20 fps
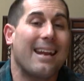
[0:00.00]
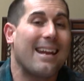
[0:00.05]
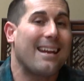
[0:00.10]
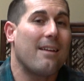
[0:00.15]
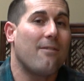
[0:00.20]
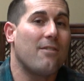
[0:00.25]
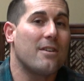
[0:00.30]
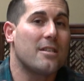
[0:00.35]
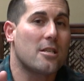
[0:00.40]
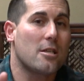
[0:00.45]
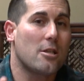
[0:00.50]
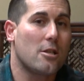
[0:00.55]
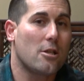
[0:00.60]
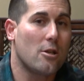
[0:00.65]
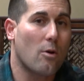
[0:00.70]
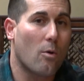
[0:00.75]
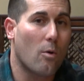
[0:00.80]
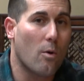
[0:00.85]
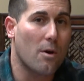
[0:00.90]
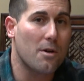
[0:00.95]
And if it's
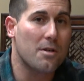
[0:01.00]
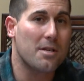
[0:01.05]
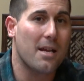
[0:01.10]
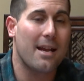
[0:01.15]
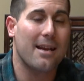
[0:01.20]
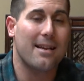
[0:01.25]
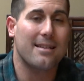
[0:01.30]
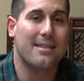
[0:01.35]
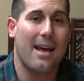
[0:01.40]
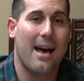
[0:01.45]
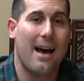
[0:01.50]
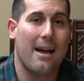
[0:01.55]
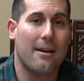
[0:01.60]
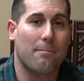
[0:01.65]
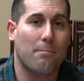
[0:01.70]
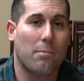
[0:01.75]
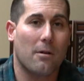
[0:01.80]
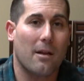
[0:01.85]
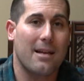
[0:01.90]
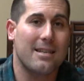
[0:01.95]
yours and it's out
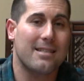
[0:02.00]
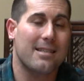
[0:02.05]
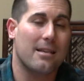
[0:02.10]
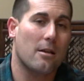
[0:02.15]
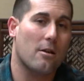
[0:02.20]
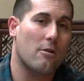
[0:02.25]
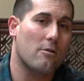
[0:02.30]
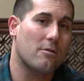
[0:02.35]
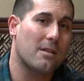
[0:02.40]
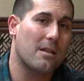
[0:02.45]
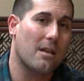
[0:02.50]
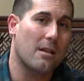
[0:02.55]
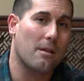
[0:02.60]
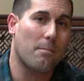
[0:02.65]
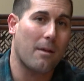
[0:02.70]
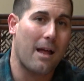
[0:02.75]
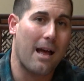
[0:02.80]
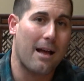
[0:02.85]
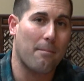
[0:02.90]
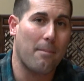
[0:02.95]
of place, it goes into the
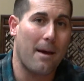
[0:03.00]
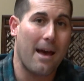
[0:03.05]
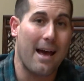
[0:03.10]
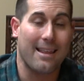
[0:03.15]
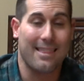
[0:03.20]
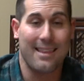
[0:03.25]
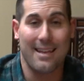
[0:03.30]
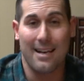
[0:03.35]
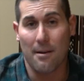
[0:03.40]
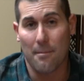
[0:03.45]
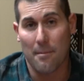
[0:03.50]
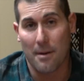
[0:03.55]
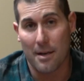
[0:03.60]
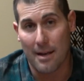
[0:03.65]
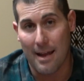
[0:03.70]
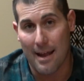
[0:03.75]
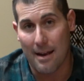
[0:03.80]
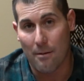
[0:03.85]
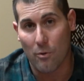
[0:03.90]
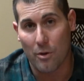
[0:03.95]
black bag. Then I'm going
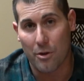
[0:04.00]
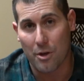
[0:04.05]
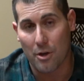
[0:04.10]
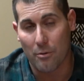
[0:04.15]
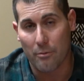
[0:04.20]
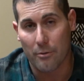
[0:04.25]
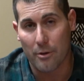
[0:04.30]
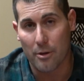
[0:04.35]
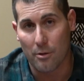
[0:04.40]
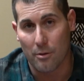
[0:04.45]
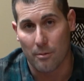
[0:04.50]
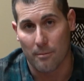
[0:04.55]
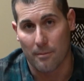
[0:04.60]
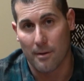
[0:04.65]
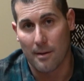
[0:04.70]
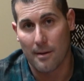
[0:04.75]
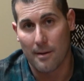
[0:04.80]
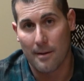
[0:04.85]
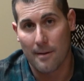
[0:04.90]
to end with your room.